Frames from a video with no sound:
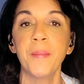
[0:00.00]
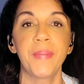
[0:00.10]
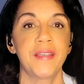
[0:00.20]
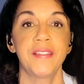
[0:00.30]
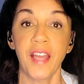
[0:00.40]

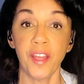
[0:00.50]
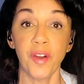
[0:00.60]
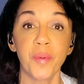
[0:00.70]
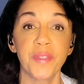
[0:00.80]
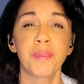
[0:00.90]
because I
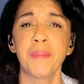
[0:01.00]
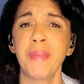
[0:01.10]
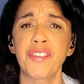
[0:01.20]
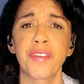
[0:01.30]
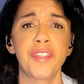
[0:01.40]
always want to
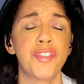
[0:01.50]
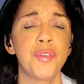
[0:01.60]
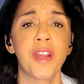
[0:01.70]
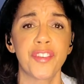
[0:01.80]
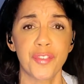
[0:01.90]
make sure that
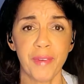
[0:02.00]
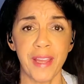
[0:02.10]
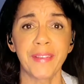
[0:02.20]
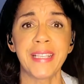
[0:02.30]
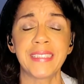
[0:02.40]
you are
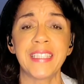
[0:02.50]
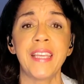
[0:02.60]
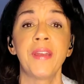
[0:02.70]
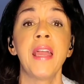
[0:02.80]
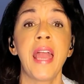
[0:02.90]
traveling
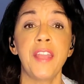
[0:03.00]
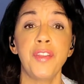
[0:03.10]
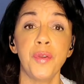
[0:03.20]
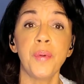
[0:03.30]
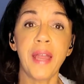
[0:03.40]
safe and
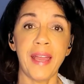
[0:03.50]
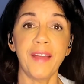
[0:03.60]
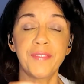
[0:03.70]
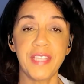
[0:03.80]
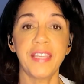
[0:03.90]
you
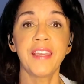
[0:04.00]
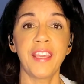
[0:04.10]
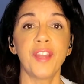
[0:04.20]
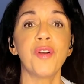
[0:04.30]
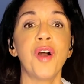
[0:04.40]
have taken
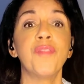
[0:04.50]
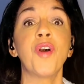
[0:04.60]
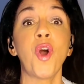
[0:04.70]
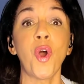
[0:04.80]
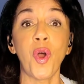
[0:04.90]
care of
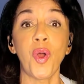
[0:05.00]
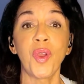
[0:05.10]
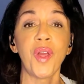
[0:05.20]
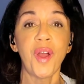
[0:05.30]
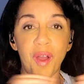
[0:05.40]

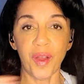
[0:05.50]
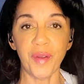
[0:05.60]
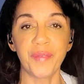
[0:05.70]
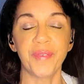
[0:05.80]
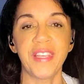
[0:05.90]
all
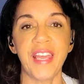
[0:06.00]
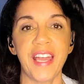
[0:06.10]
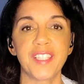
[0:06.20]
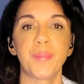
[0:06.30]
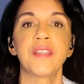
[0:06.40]
of the
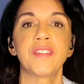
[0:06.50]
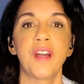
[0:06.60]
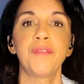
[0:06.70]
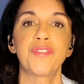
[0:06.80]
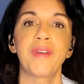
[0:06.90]
aspects
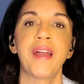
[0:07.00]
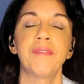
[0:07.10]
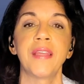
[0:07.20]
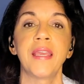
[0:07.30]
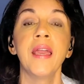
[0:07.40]
of
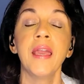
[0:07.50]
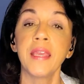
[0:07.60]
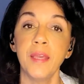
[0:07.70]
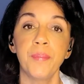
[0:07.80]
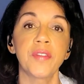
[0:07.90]
traveling.
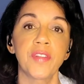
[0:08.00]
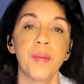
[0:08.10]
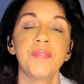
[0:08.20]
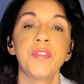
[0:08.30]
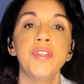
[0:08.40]
Keep on
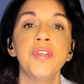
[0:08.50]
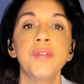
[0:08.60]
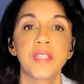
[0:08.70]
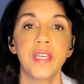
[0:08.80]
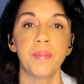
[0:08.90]
top of the
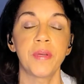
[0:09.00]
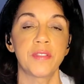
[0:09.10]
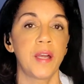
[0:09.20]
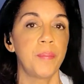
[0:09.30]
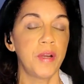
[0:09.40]
news, keep on
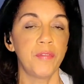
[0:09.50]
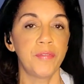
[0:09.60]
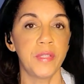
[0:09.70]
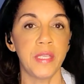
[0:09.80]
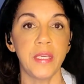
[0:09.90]
top
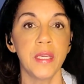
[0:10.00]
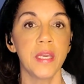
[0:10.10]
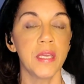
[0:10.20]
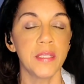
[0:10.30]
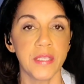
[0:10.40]
of the
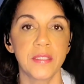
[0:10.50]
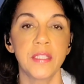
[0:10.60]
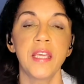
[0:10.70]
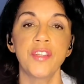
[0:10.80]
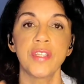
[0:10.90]

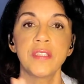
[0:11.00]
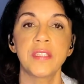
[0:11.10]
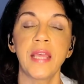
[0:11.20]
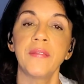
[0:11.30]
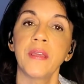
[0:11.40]
destinations
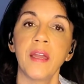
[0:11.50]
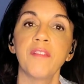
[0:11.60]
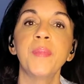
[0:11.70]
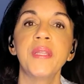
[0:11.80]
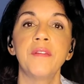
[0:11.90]
and the
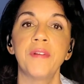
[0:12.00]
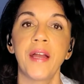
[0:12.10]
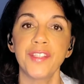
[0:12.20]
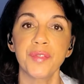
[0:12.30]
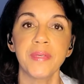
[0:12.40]
government
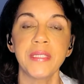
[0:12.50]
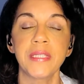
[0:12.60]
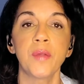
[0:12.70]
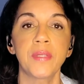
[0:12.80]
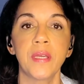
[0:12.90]
advisories
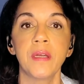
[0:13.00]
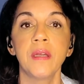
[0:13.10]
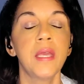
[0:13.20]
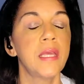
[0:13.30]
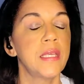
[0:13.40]
out
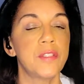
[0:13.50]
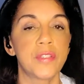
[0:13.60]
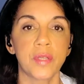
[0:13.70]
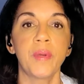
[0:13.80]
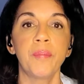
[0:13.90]
there. It's
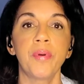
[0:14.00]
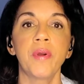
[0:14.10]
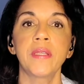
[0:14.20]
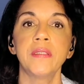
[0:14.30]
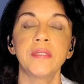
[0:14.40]
so
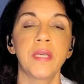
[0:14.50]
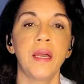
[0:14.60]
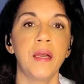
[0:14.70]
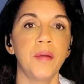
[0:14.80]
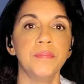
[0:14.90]
important
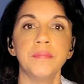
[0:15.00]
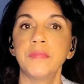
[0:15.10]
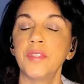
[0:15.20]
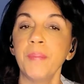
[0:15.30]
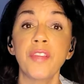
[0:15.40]

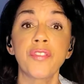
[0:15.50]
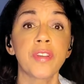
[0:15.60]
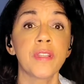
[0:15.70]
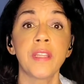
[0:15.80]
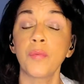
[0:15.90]
to make
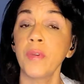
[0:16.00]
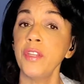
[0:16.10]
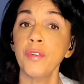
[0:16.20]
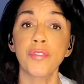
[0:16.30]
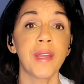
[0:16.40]
sure that when
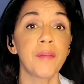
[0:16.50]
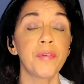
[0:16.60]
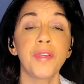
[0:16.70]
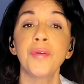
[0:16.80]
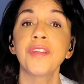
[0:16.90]
you
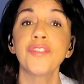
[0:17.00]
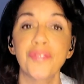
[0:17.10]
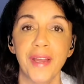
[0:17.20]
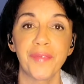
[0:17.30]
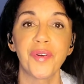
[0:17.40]
travel, you can
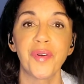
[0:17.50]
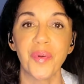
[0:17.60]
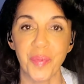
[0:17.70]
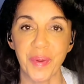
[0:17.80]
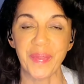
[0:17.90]

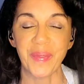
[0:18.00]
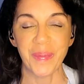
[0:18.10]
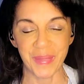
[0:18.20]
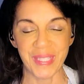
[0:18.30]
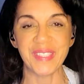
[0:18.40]
travel with
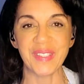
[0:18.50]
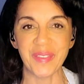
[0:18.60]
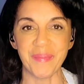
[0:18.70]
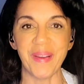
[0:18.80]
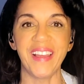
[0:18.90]
peace
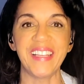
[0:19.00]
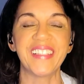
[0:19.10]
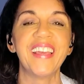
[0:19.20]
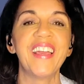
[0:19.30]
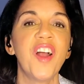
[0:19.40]
of mind.
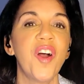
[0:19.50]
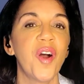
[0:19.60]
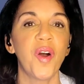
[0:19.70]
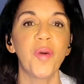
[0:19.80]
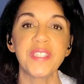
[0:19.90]

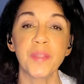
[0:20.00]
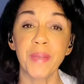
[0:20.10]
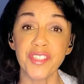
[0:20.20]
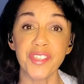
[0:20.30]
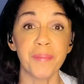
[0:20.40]
Always a
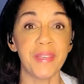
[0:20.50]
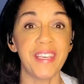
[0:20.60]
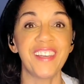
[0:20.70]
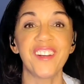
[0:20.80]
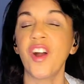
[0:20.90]
pleasure to be
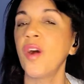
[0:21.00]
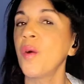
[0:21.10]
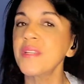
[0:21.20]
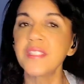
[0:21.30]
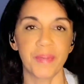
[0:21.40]
here.
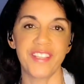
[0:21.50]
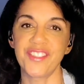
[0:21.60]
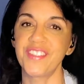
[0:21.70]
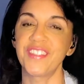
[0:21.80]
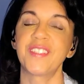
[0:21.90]
Always a
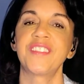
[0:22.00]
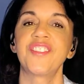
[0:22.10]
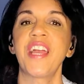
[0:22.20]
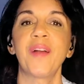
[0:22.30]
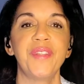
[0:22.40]
pleasure to chat